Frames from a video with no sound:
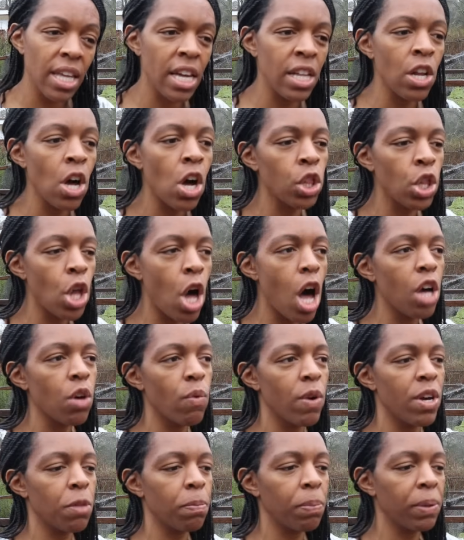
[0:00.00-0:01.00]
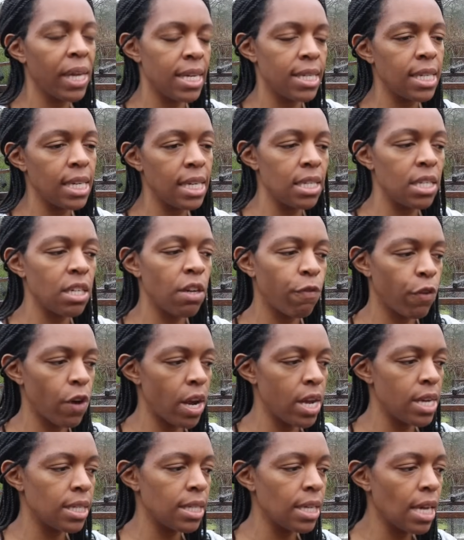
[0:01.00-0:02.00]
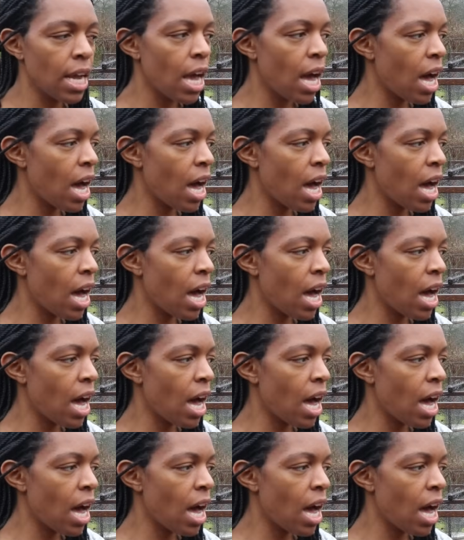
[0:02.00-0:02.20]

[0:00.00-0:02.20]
and along with planting different,